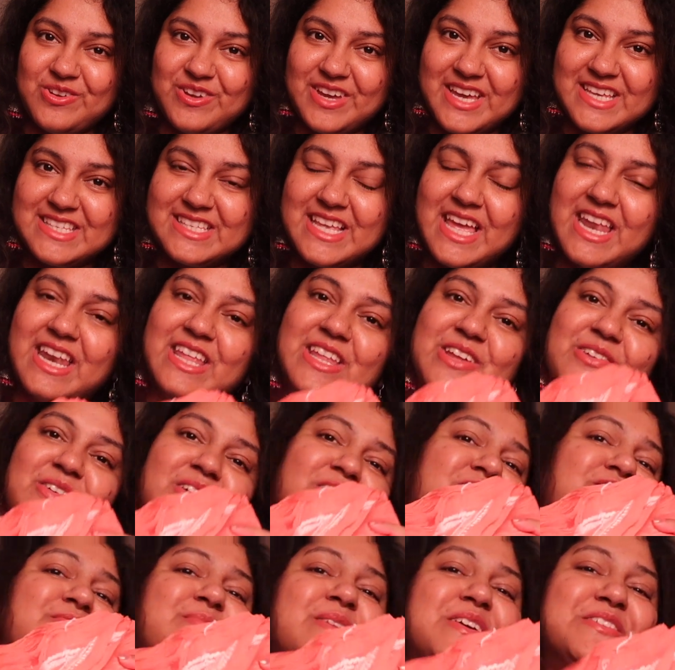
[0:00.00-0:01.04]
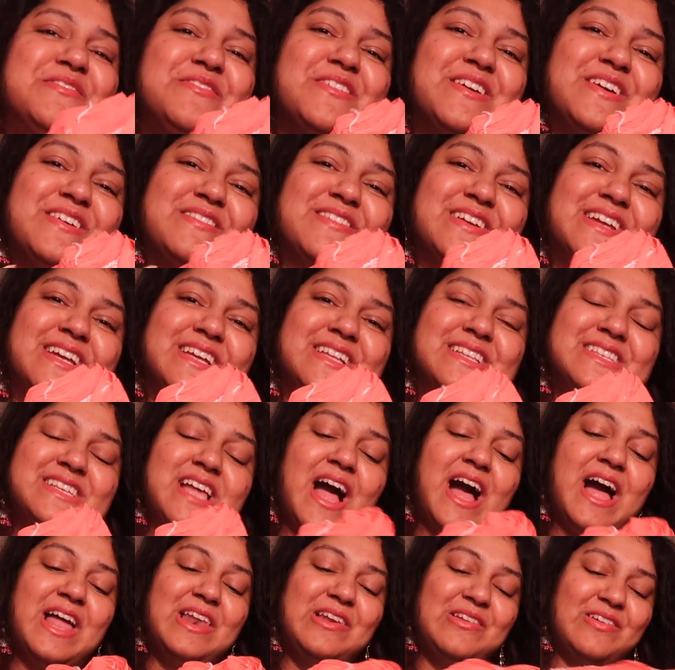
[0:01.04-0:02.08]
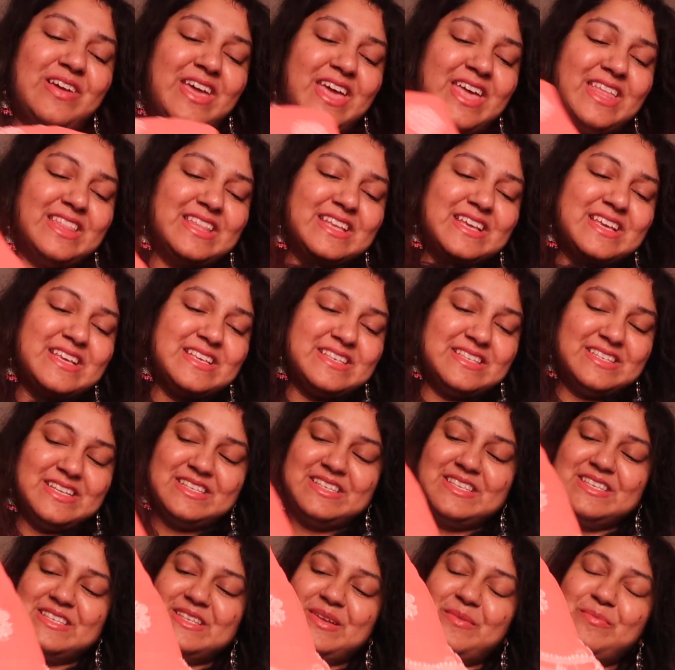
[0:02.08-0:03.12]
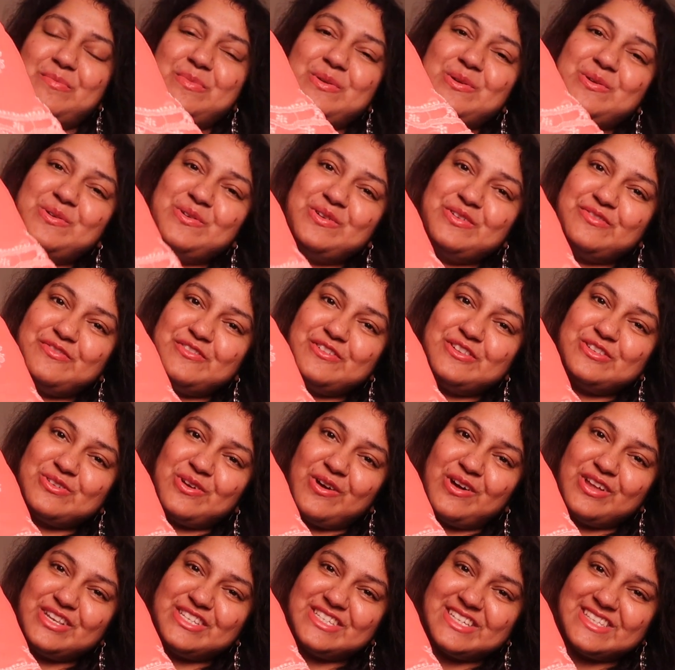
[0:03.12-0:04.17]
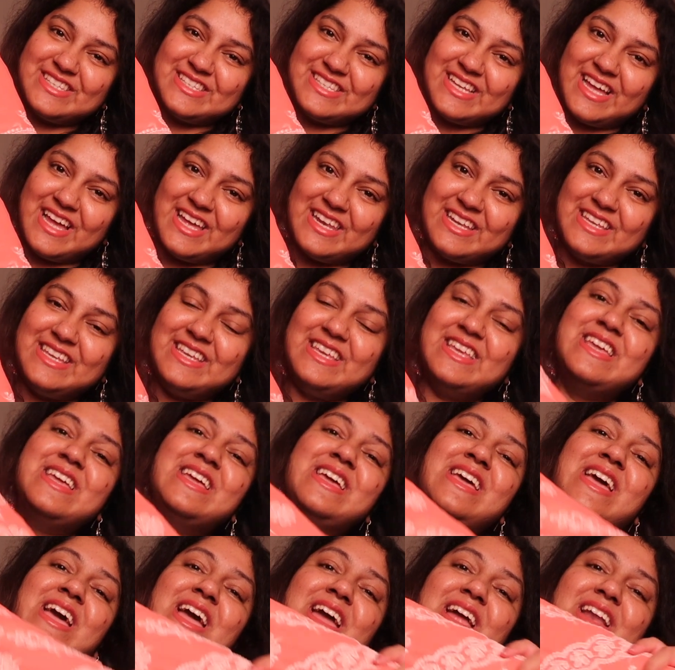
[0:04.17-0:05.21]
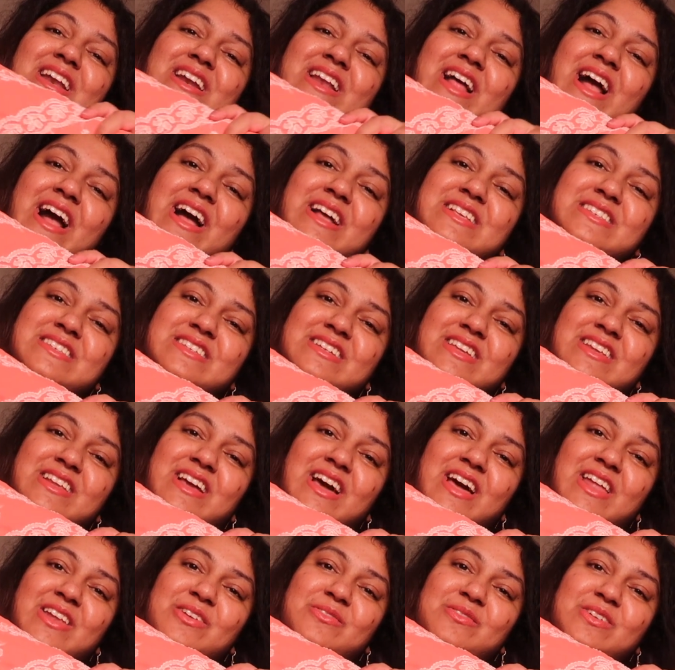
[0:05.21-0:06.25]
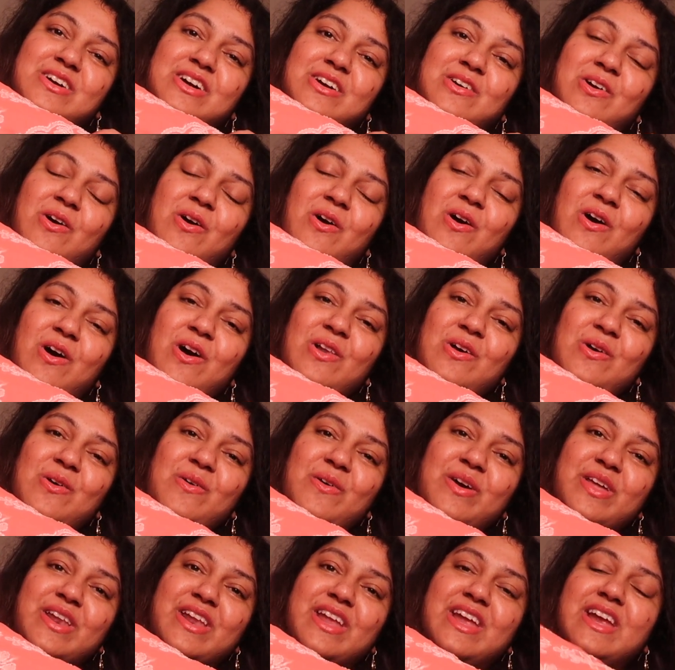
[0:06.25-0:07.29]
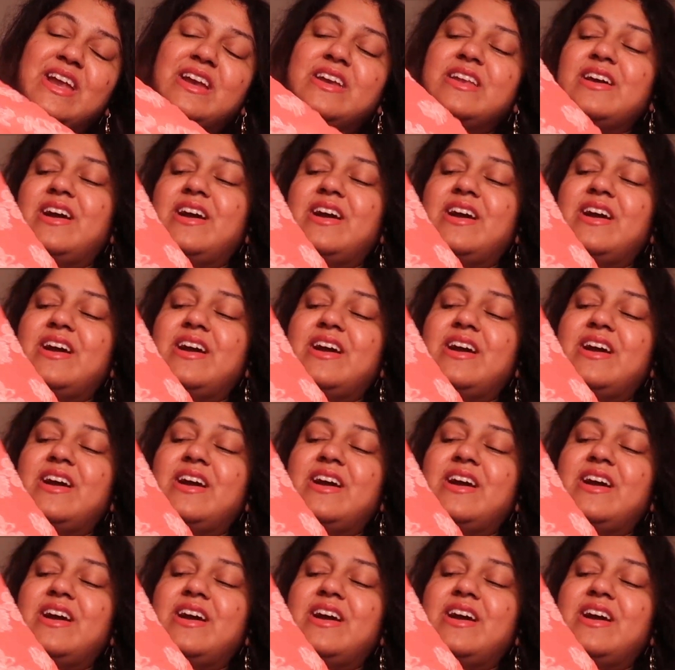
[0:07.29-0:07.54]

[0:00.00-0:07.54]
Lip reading: you guys another one of my favorites. Look at this. This is a beautiful Georgette sari, and it has chicken curry work all over it,